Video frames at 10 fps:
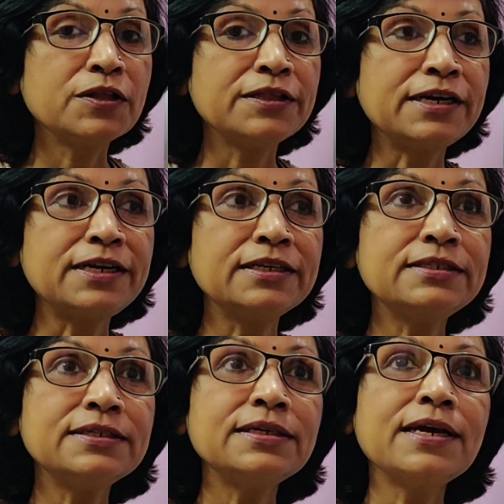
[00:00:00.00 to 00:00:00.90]
that
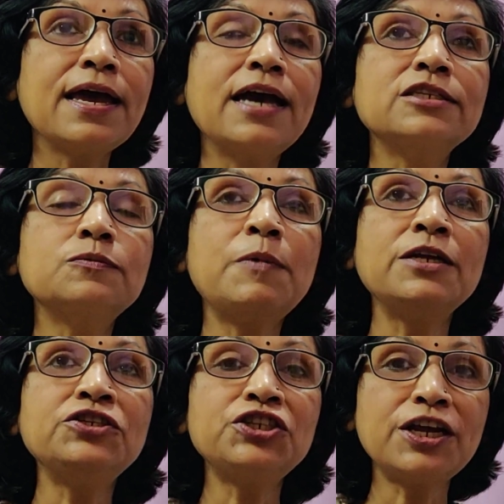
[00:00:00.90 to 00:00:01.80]
is
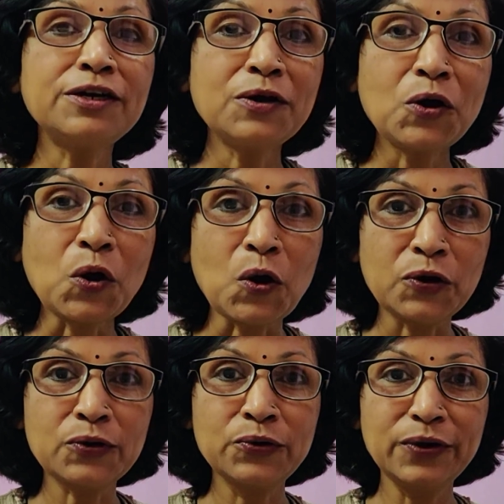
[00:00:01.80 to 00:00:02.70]
expansion
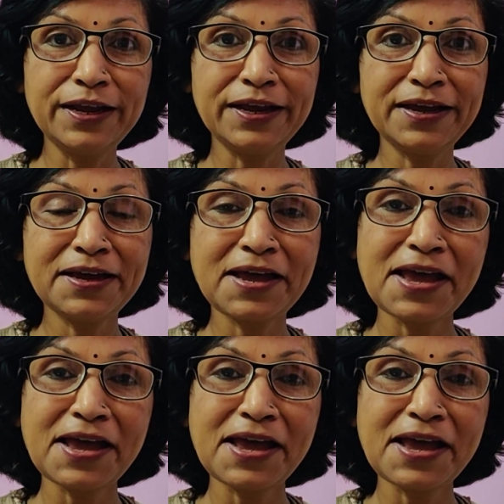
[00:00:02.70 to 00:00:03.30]
on cooling